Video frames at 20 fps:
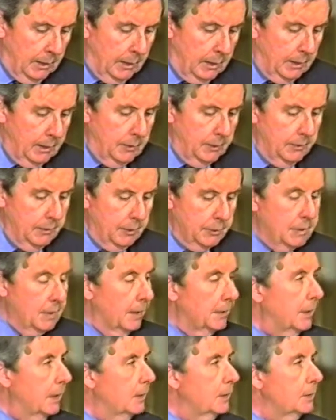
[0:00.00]
Uh, there's
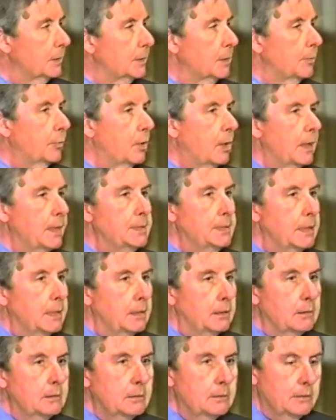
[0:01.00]
nothing
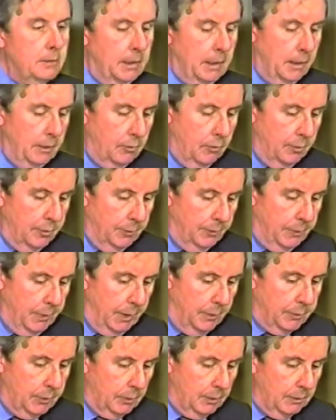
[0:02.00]
surprising that a group of
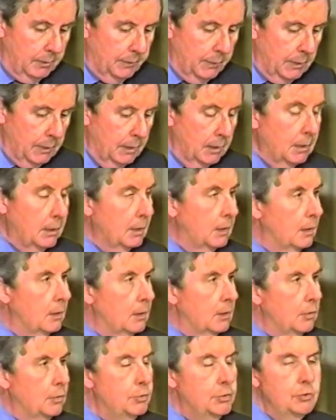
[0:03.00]
people
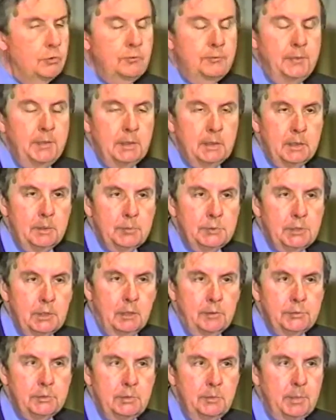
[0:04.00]
who do feel
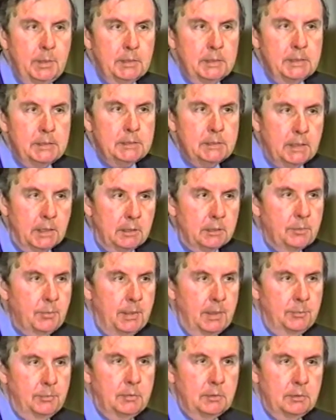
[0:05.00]
themselves to be a distinct
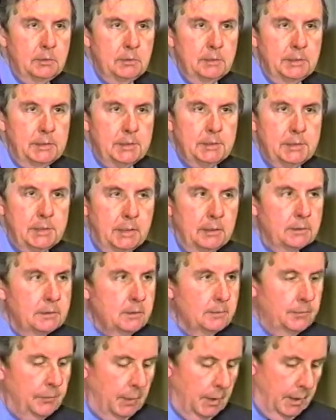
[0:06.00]
people, a
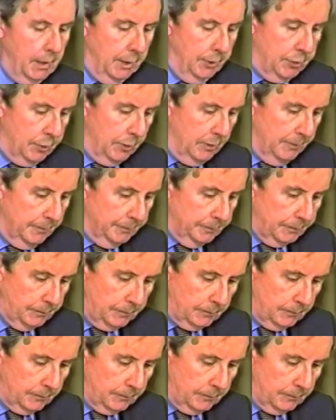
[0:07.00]
distinct nation,